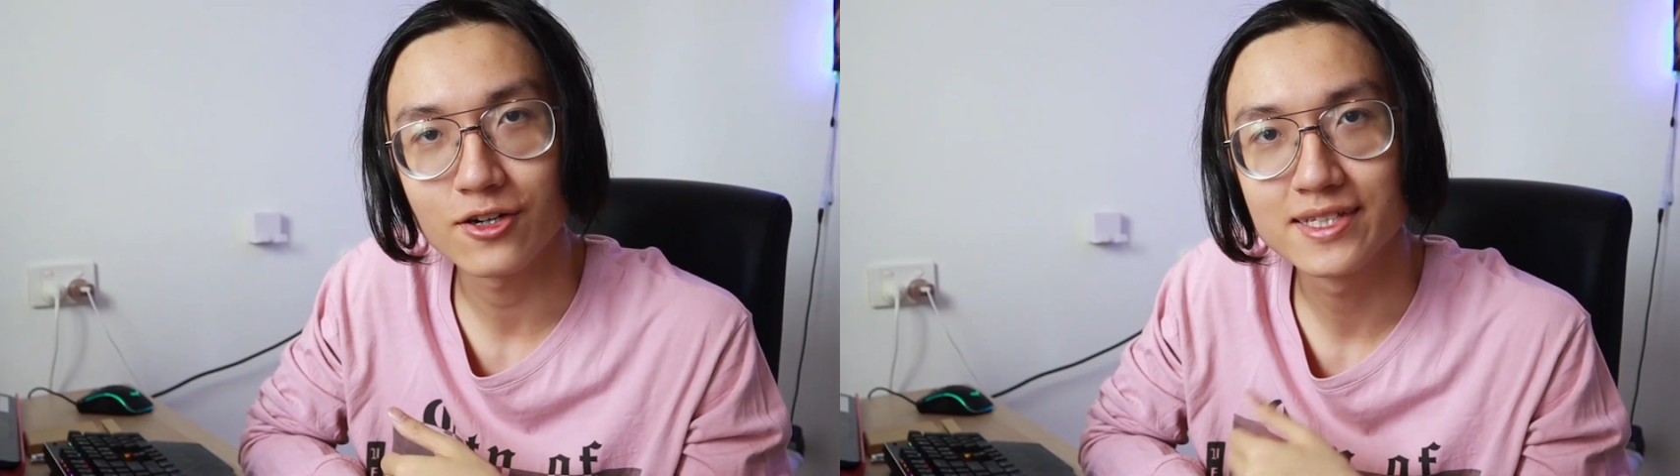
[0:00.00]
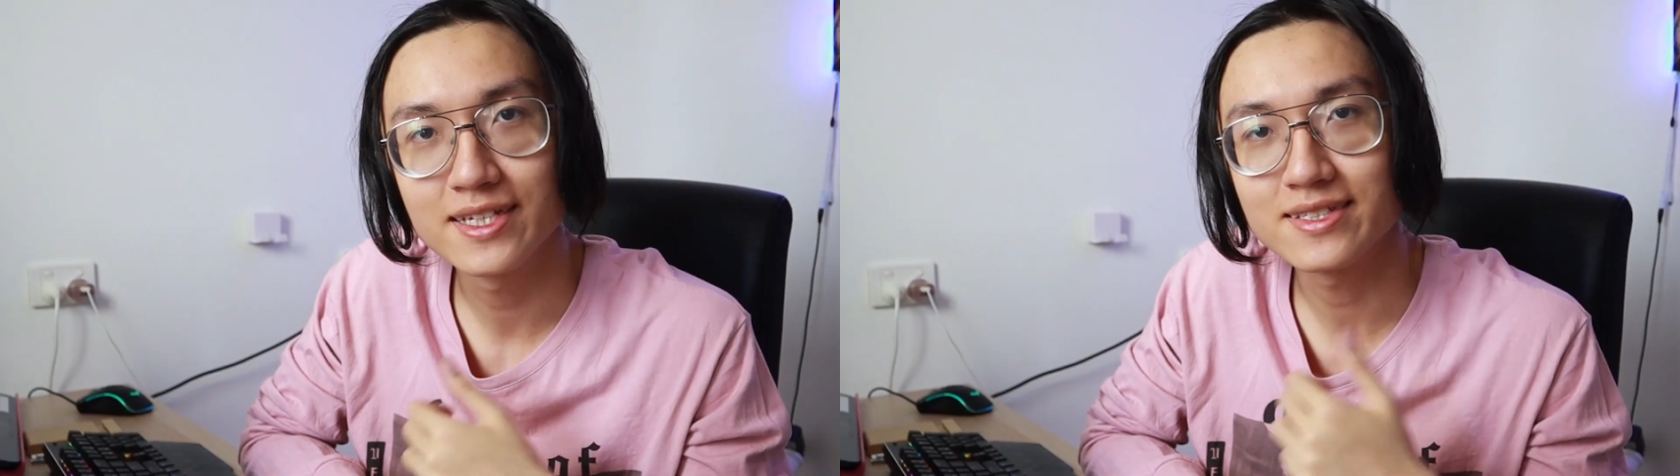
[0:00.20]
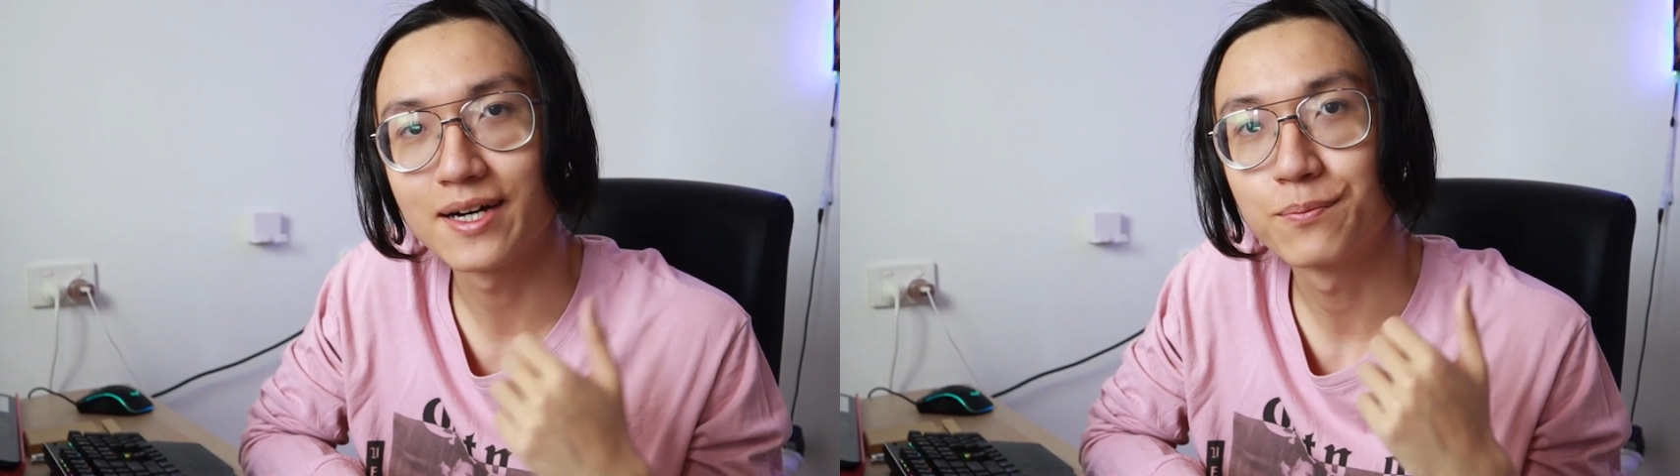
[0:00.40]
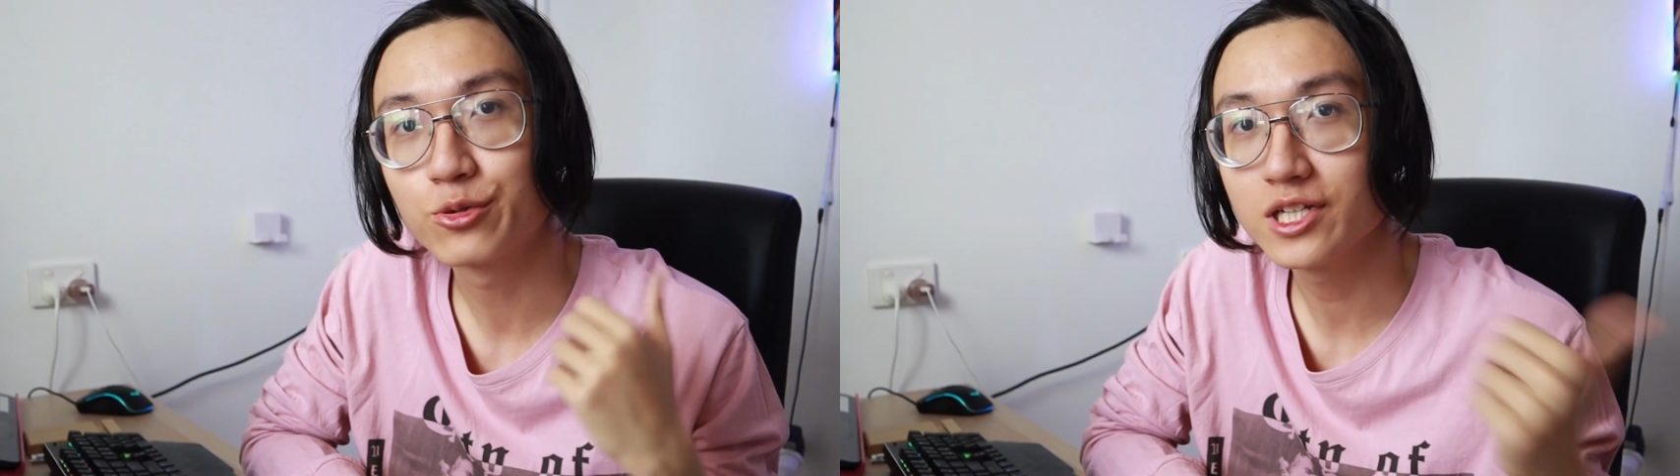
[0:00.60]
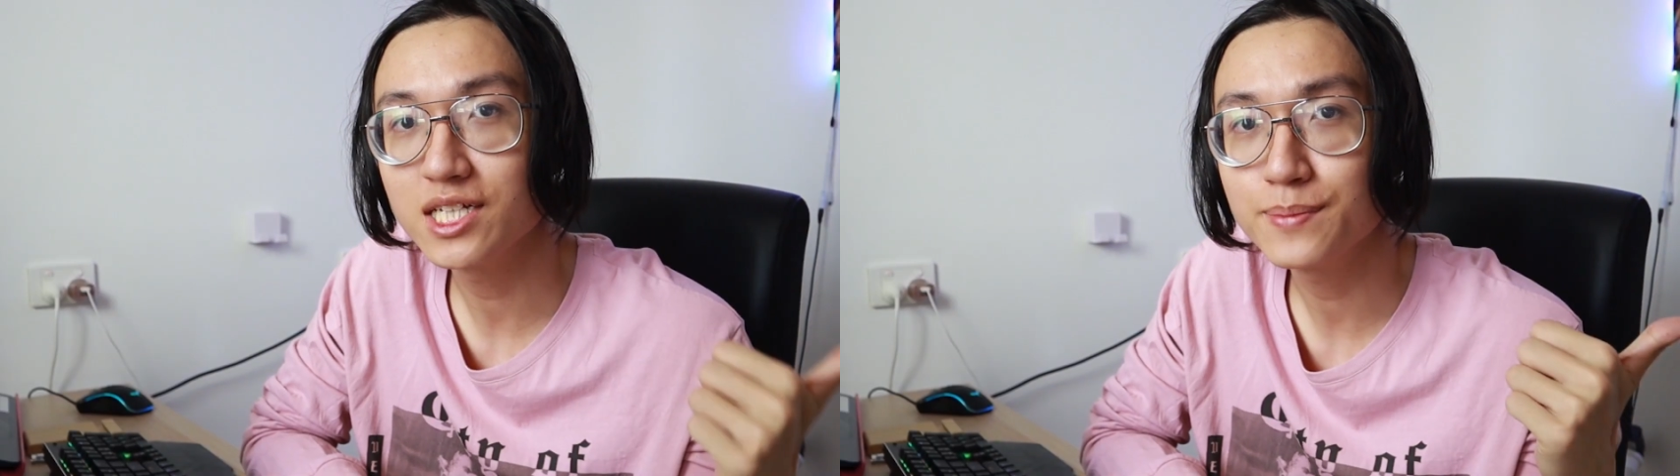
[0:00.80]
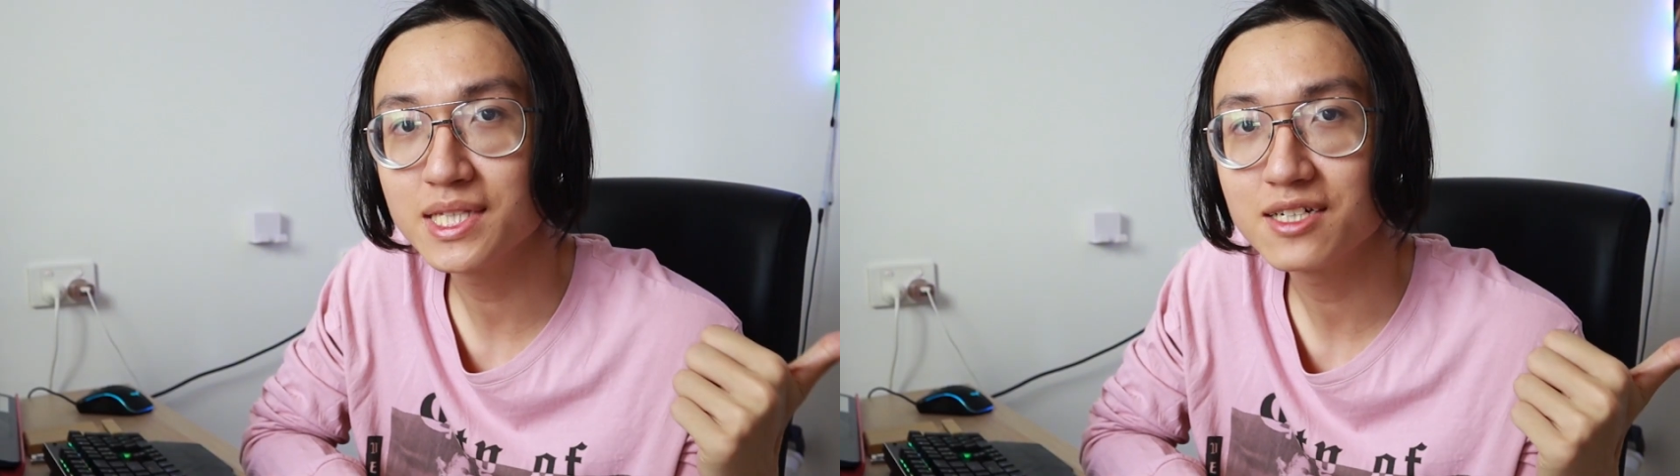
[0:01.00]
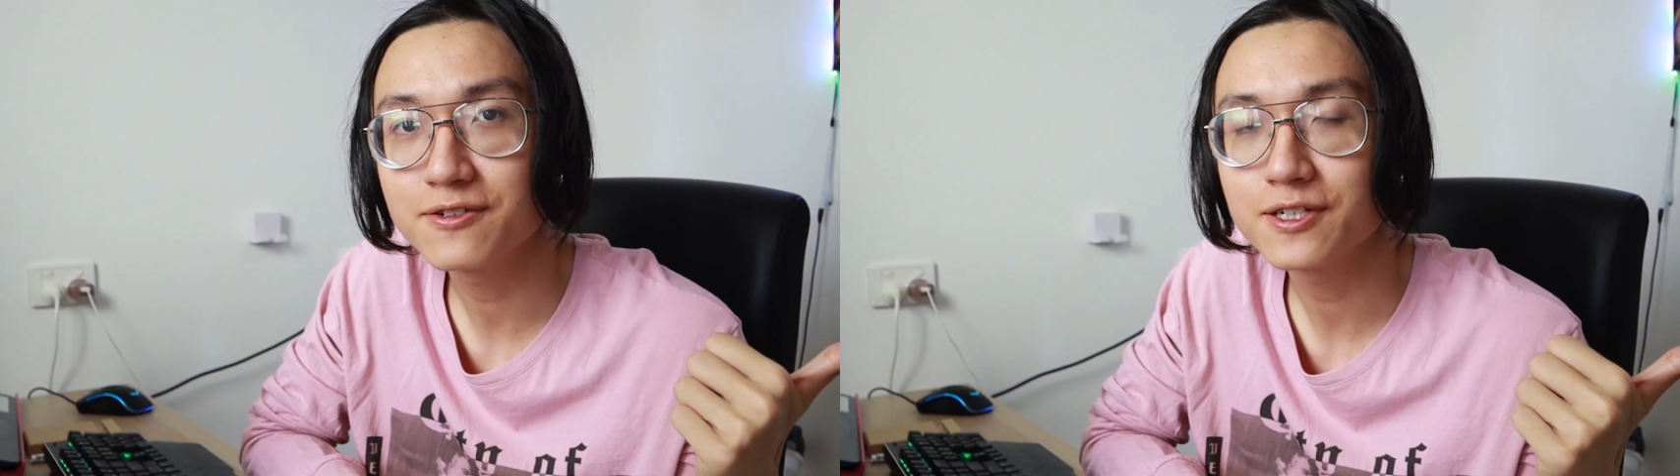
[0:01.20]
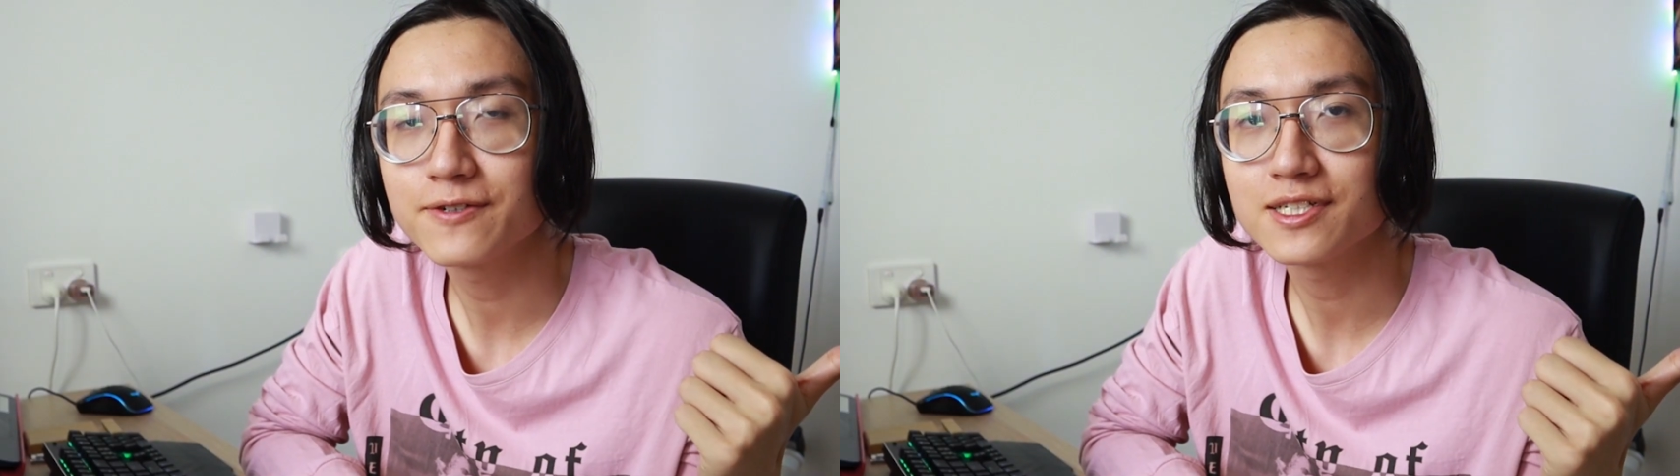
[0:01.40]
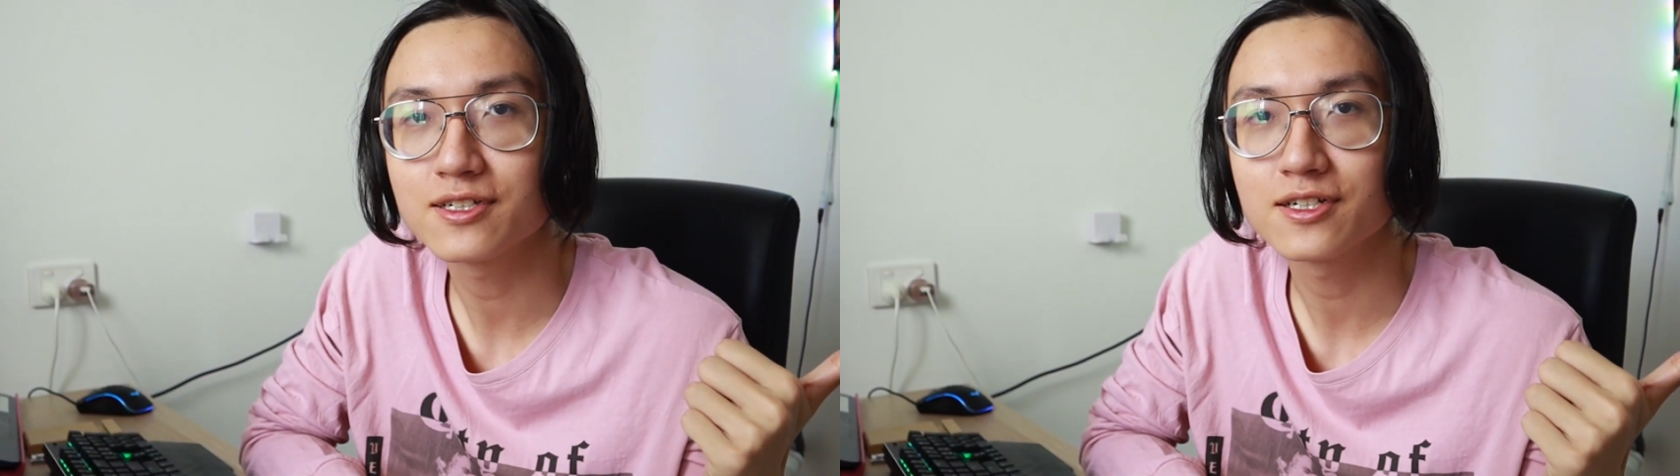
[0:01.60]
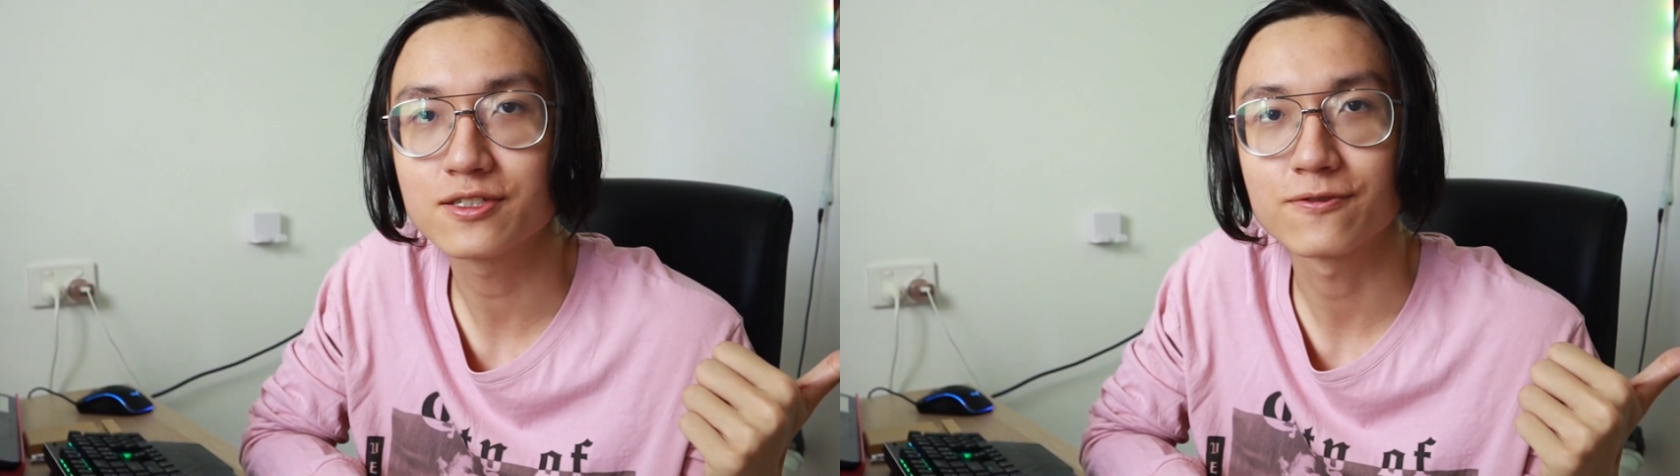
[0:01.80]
So I did some preliminary research